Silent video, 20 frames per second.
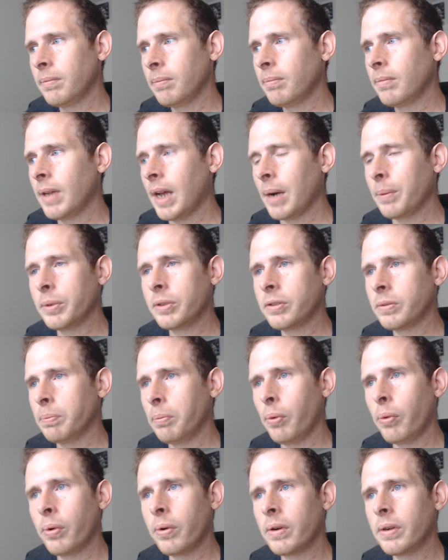I was
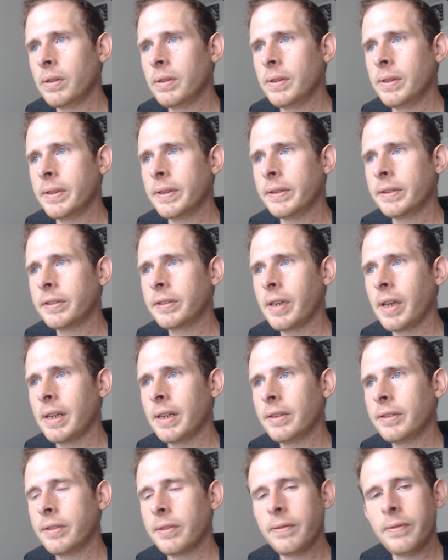more, you can say,
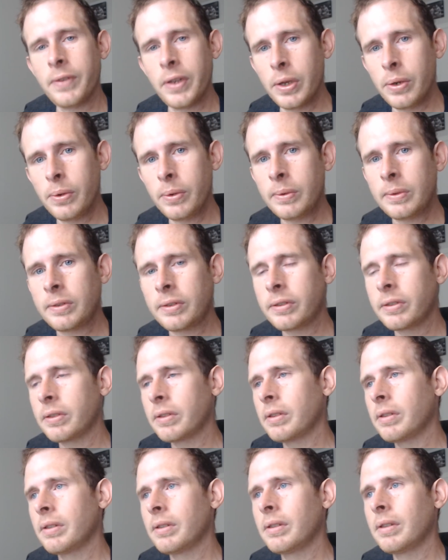into
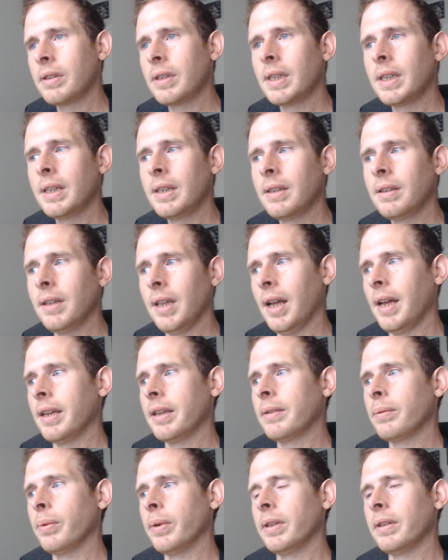feuds,
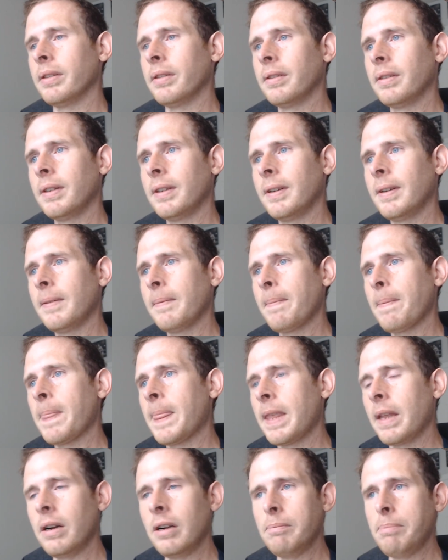like when,
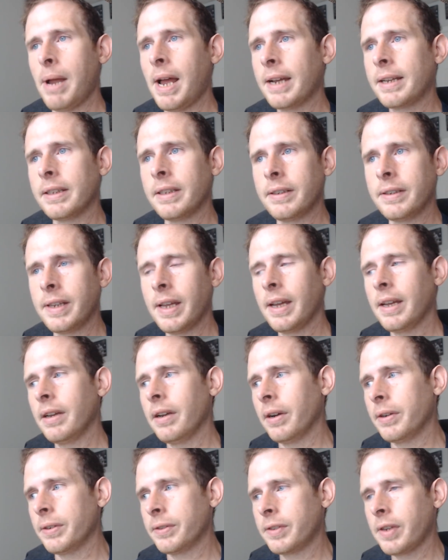you know, back in the day,
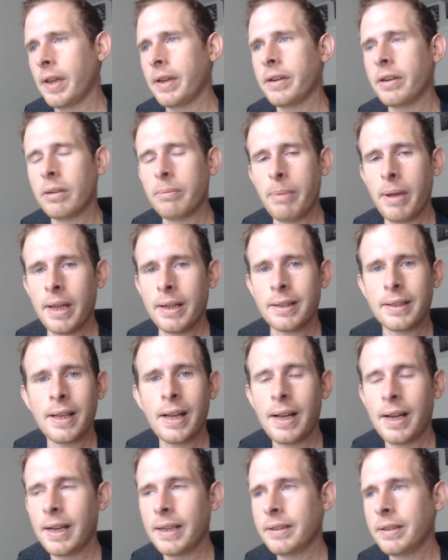Undertaker and
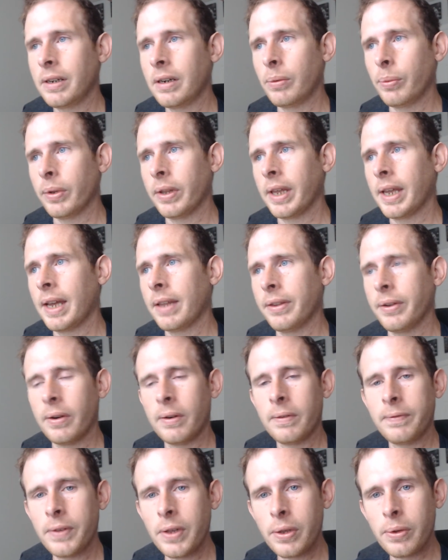Mankind. You know, when they had
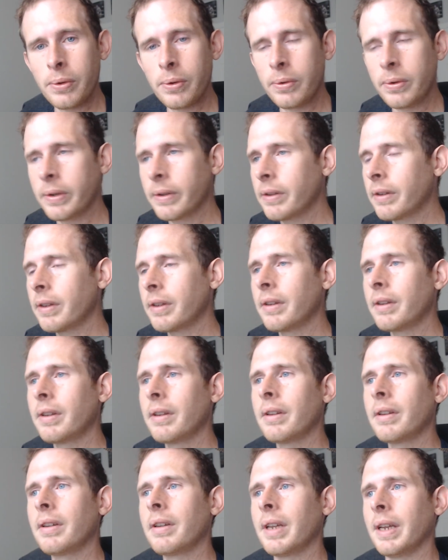their feud,
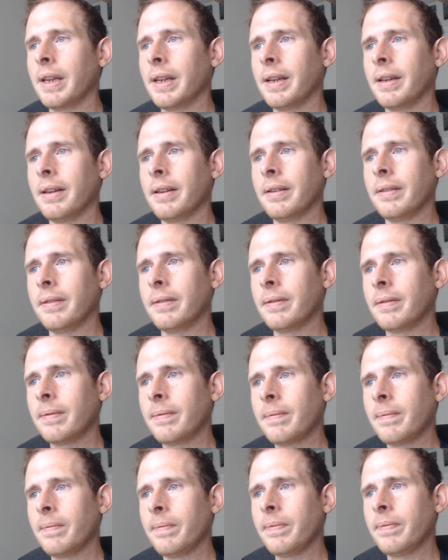and
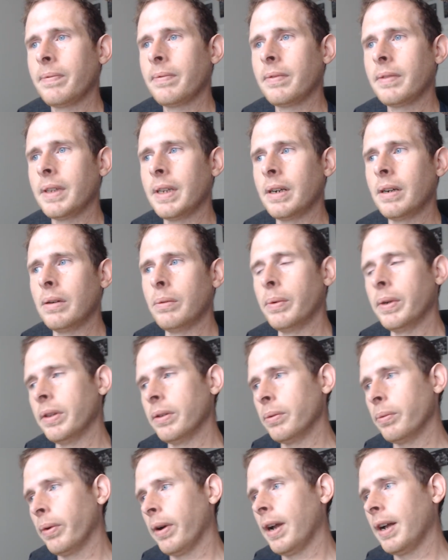you know
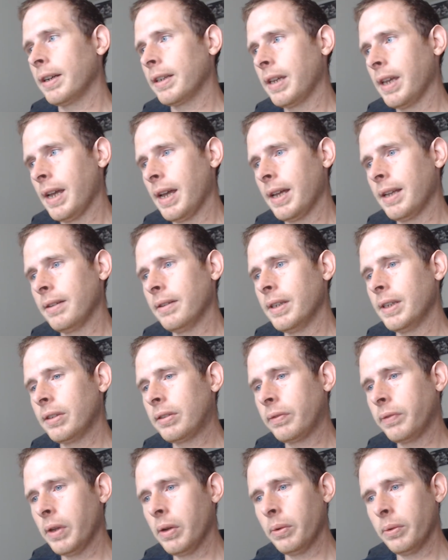when The Rock had
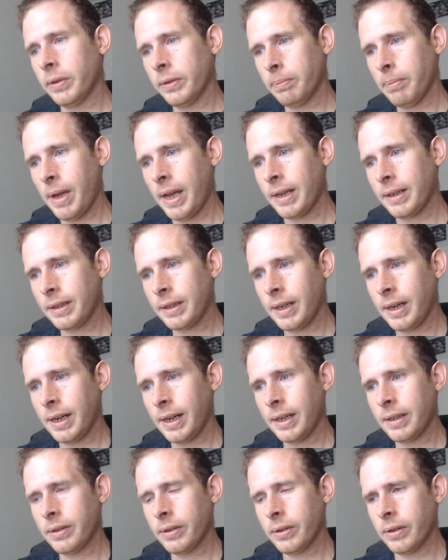his feud with
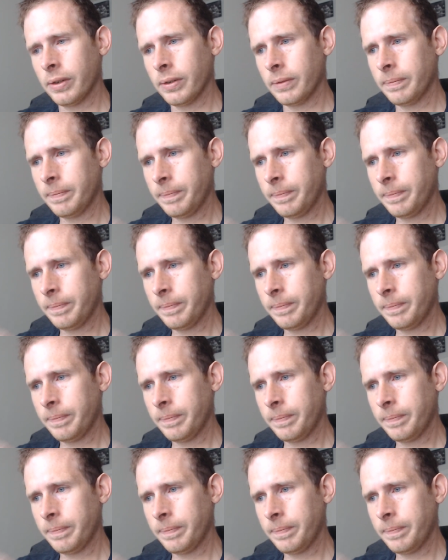Mankind, or